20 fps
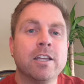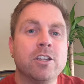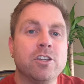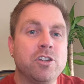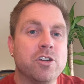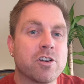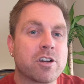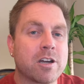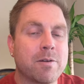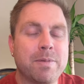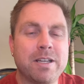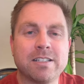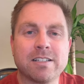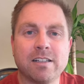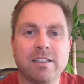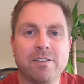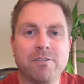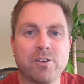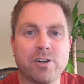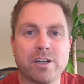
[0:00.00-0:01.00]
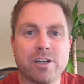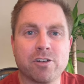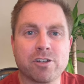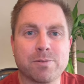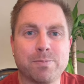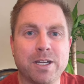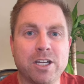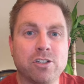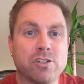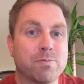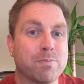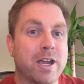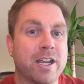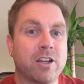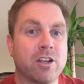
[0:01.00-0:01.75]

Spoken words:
You're going to be delivering your speech by